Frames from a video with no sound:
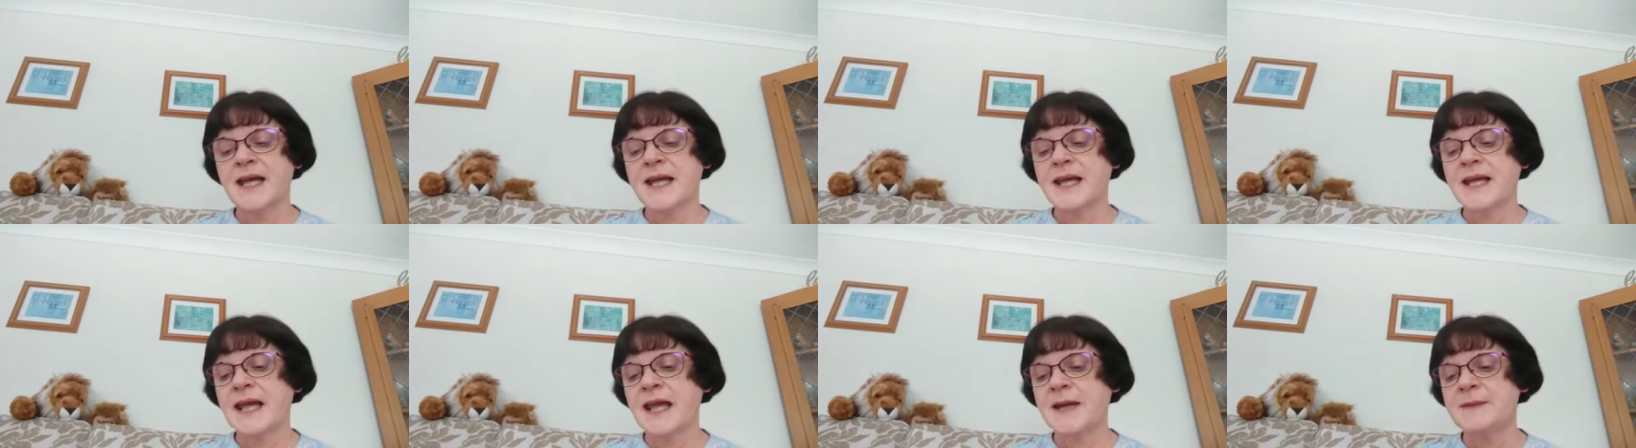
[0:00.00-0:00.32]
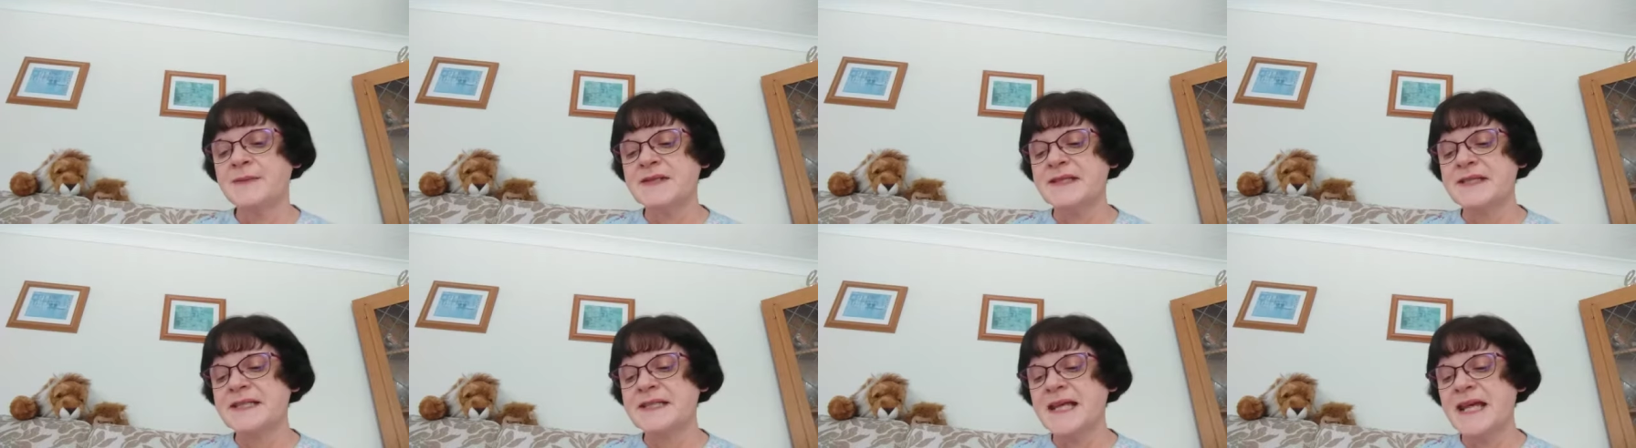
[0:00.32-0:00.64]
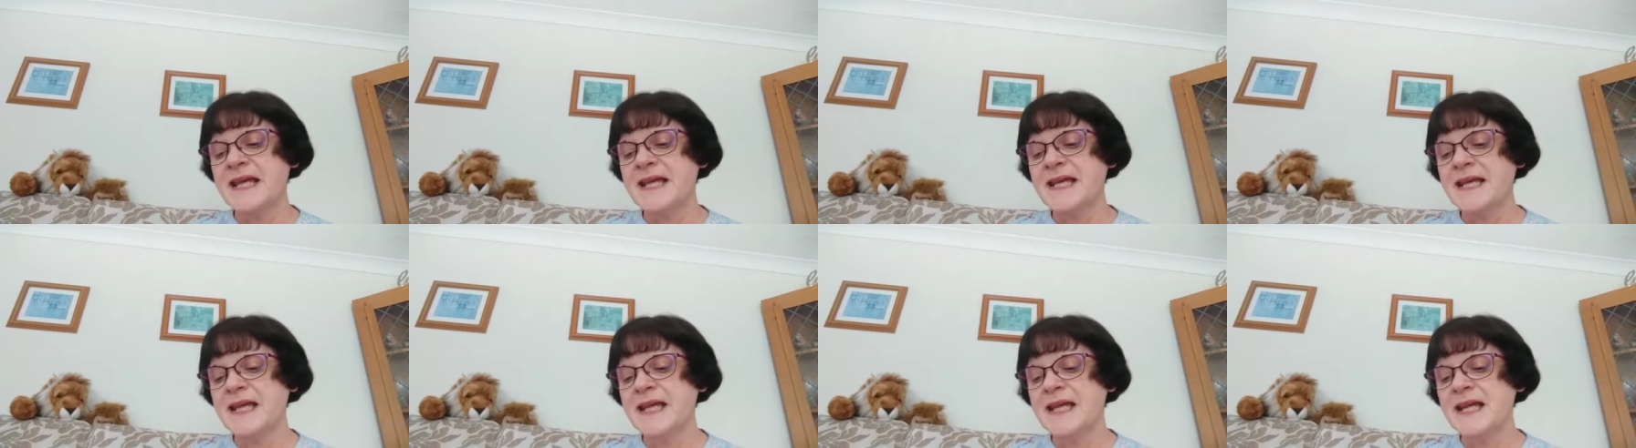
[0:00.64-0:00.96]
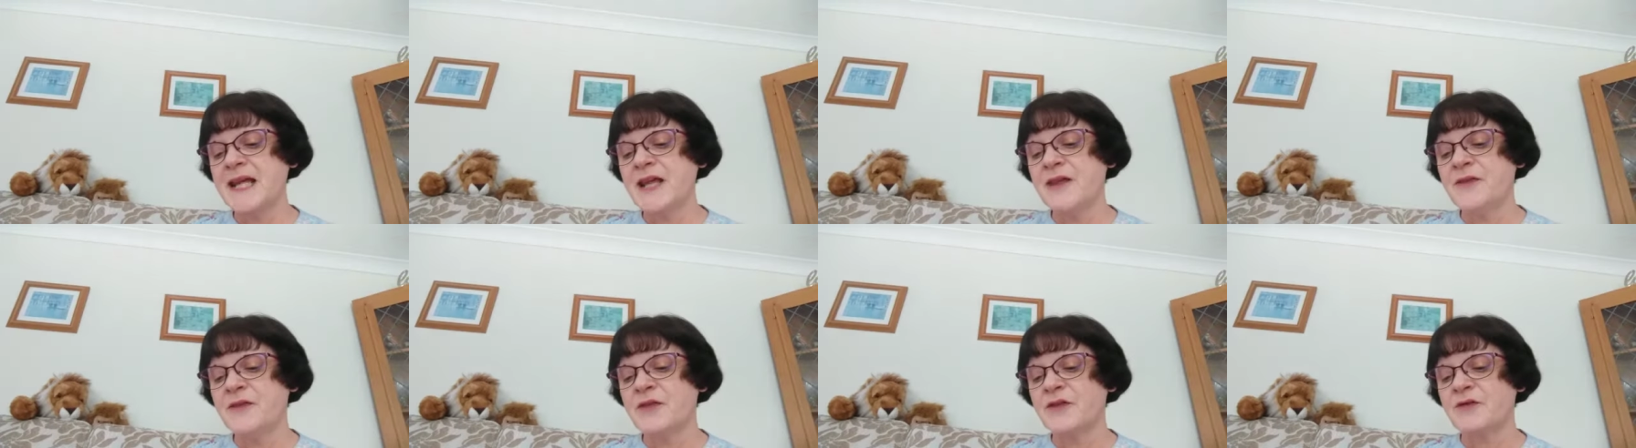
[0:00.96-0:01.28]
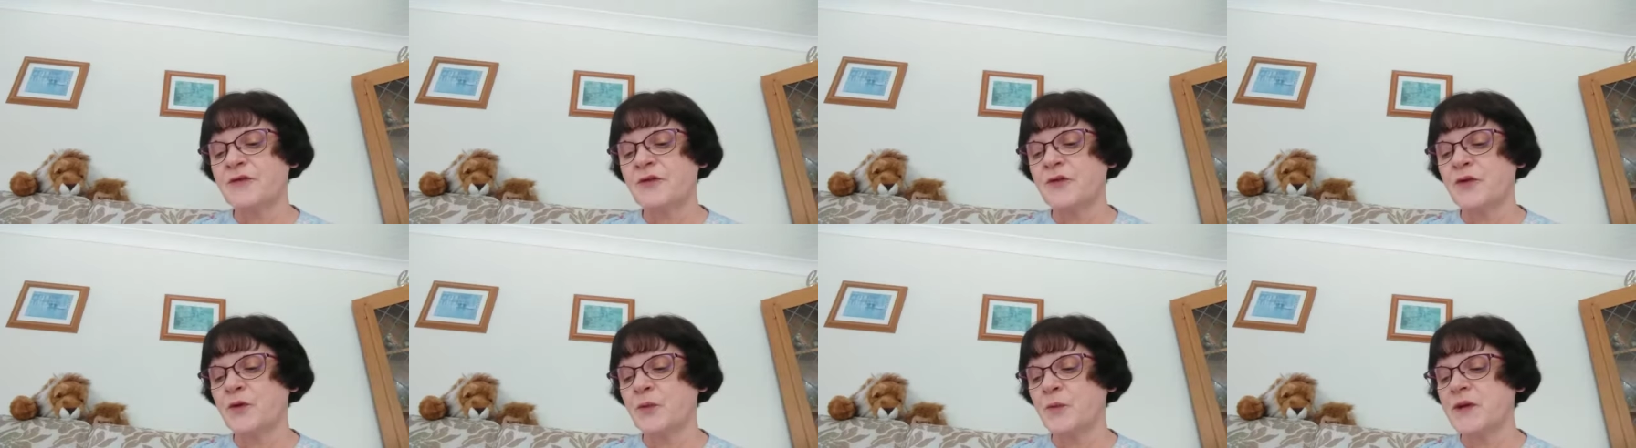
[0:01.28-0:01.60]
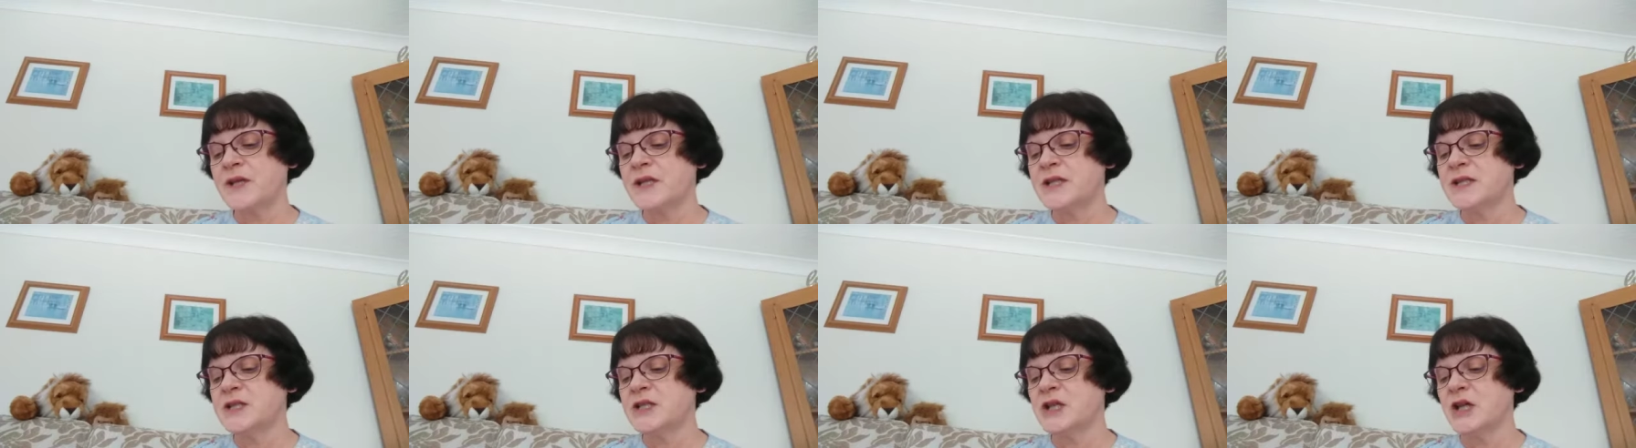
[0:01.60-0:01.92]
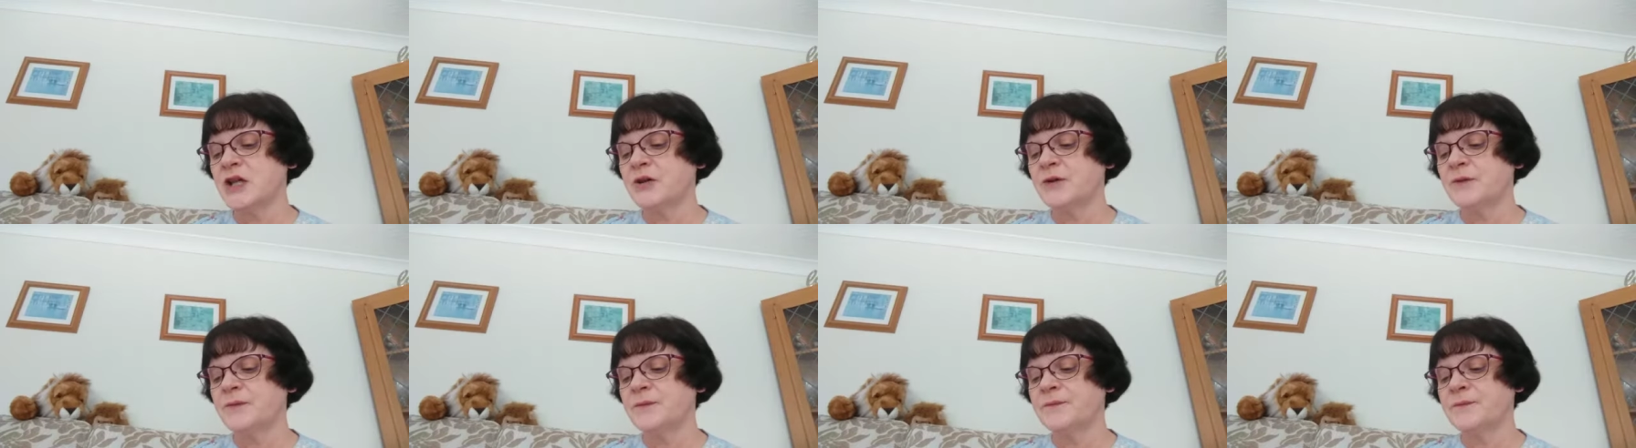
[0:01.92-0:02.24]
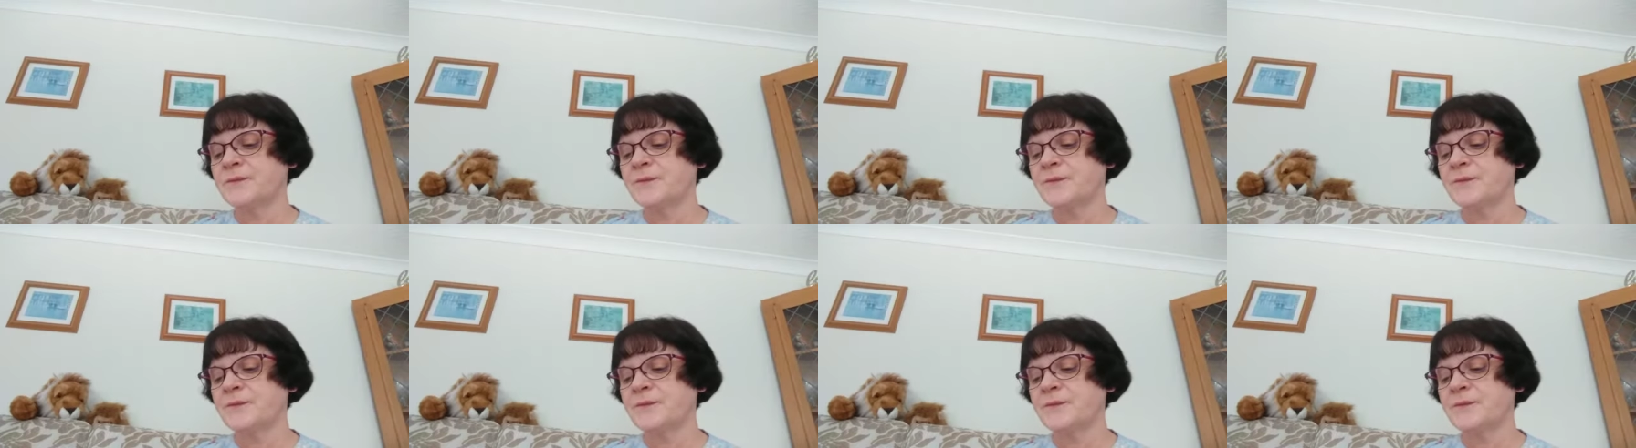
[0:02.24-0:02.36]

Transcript: came snaking in through the window.